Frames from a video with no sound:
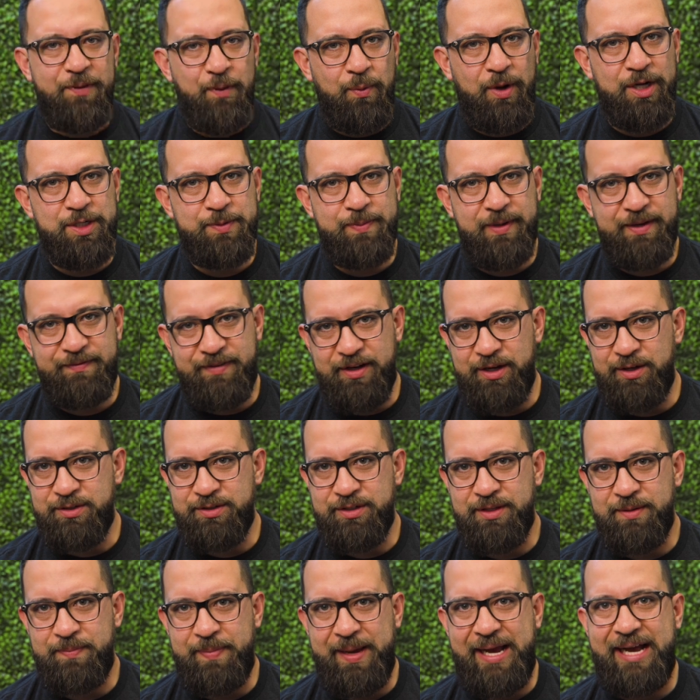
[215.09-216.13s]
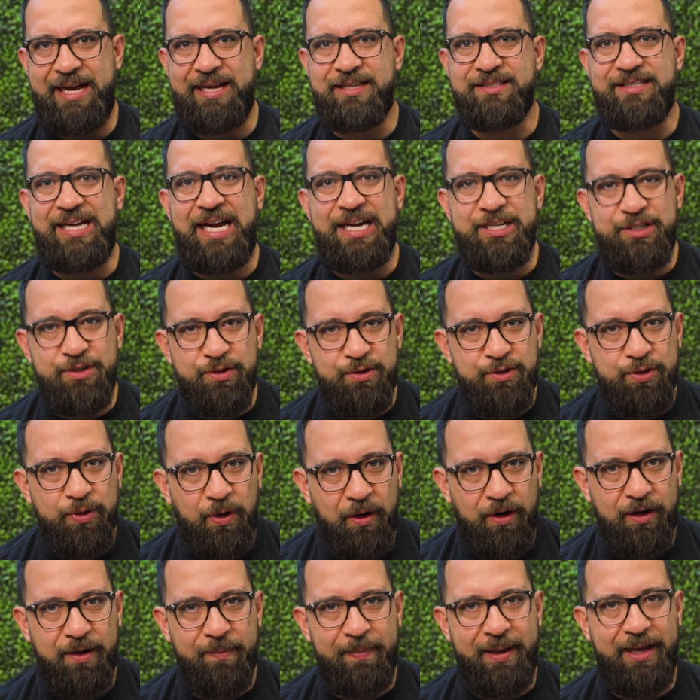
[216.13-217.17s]
you watch my videos in the past, I do
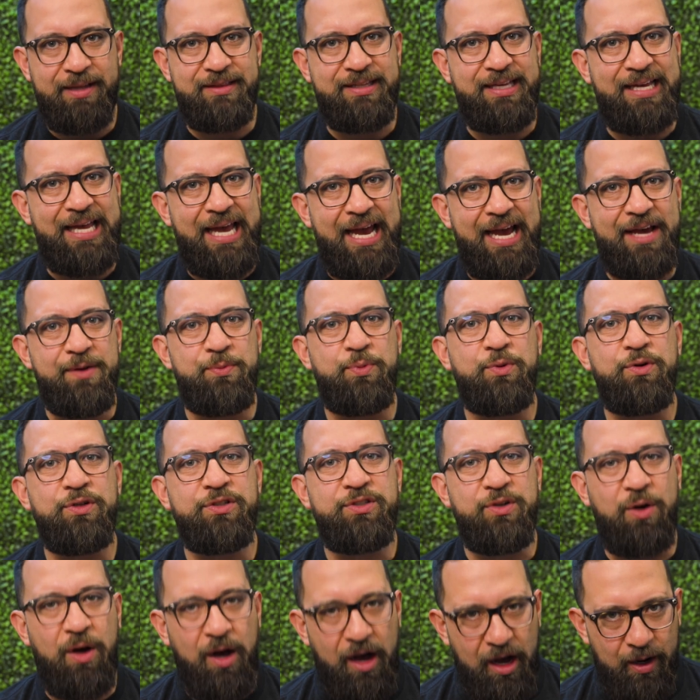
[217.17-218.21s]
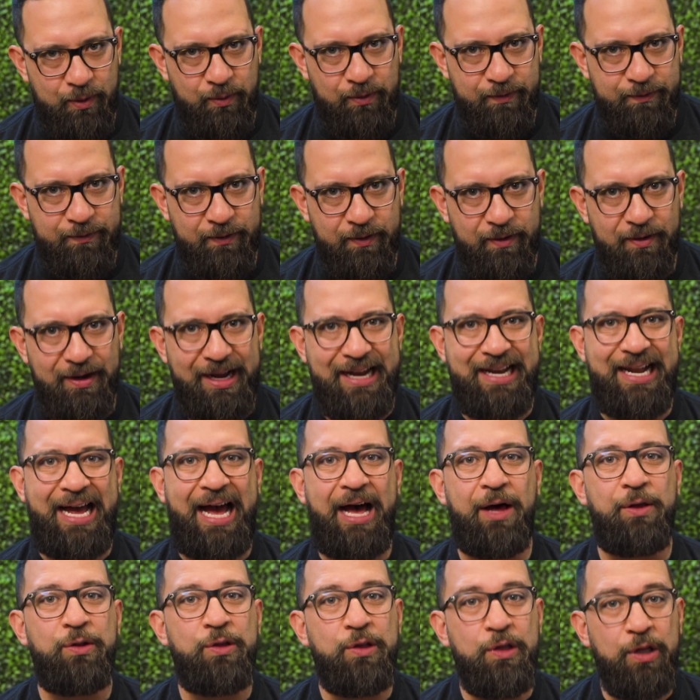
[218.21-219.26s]
talk about the Edwards Aquifer and
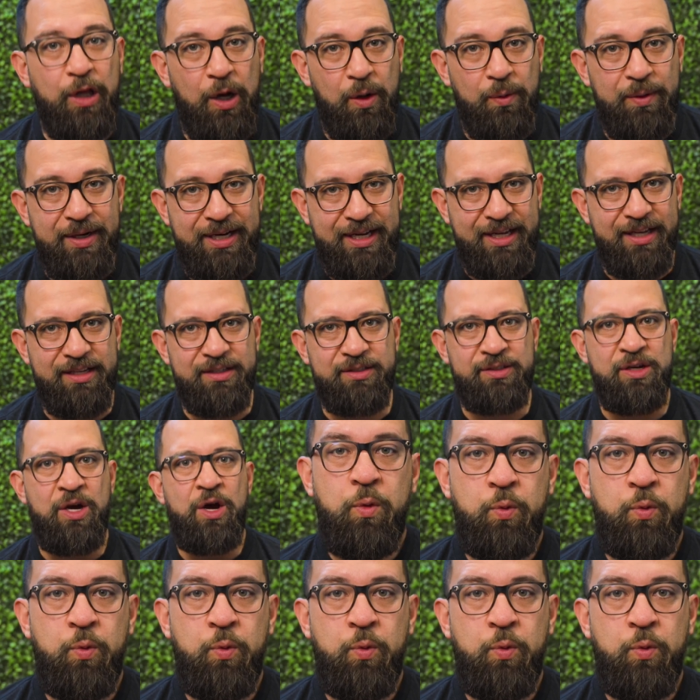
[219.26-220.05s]
how low it is,